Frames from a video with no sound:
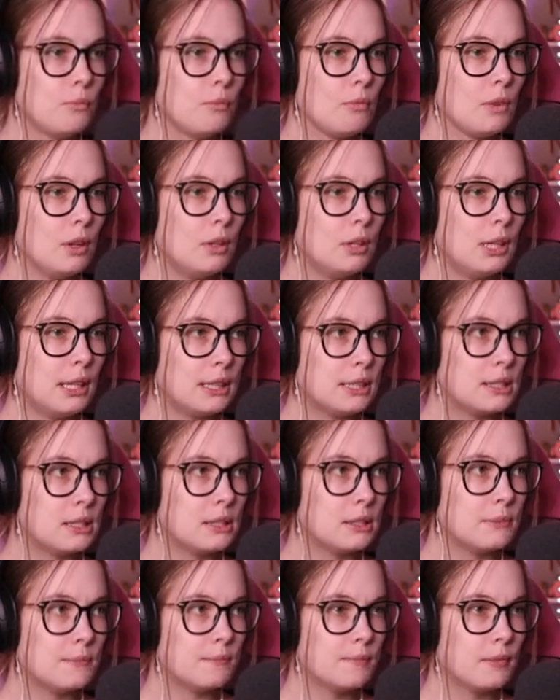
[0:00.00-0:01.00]

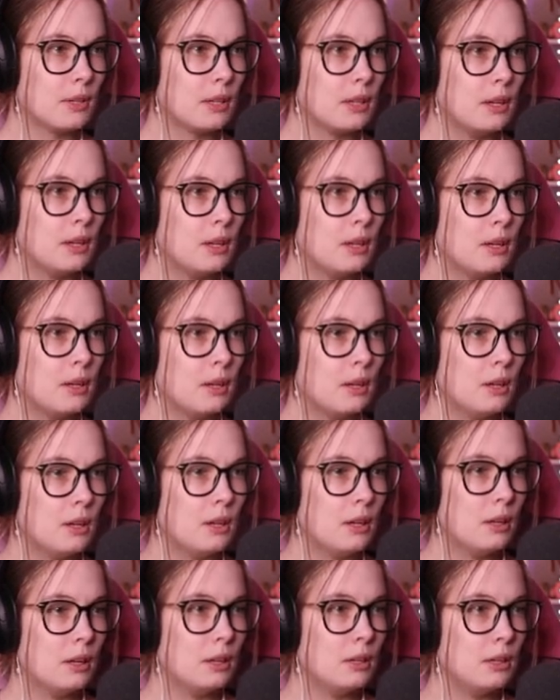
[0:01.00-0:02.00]
Yes.
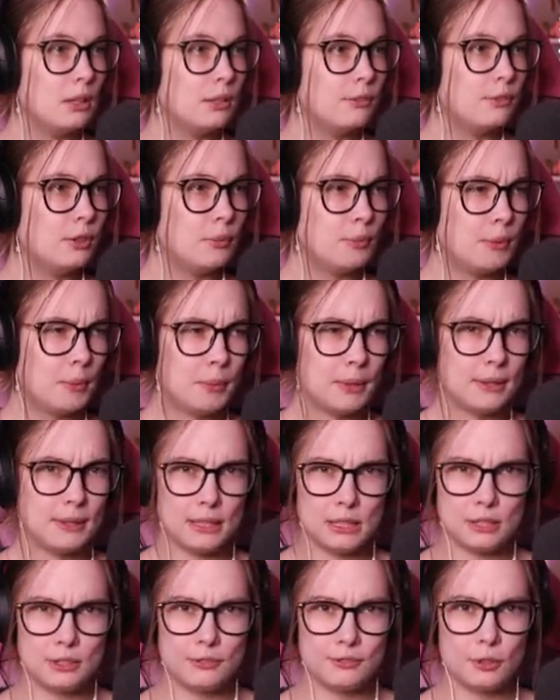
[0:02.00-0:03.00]
Remember
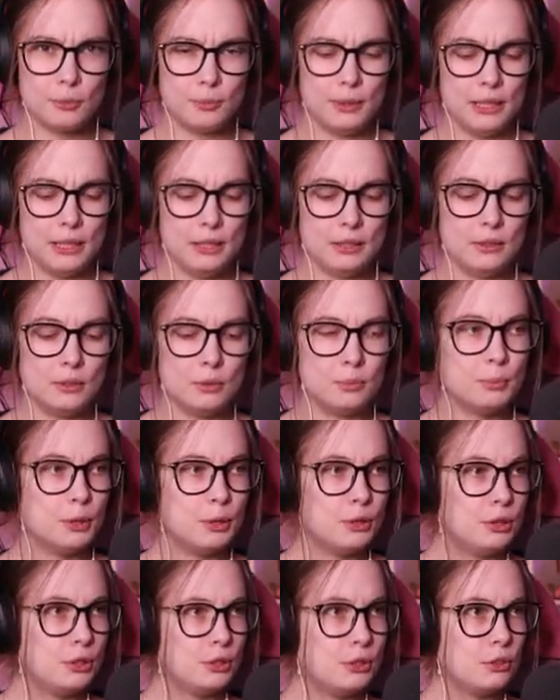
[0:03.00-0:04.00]
this for me.
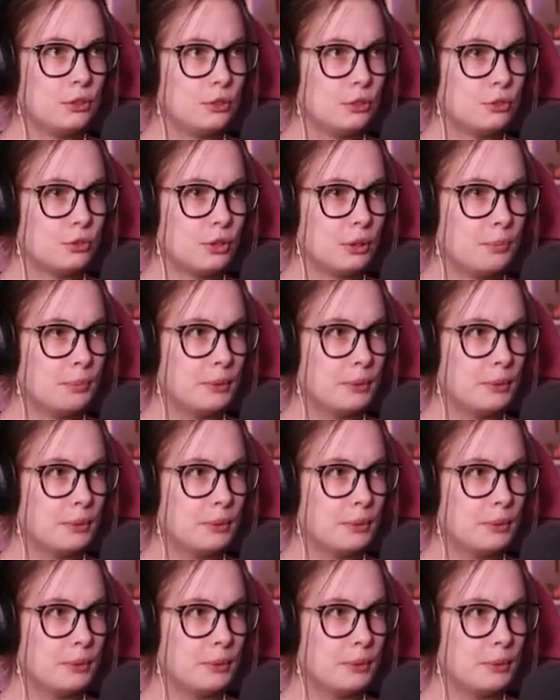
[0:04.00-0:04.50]
Merchant Strip.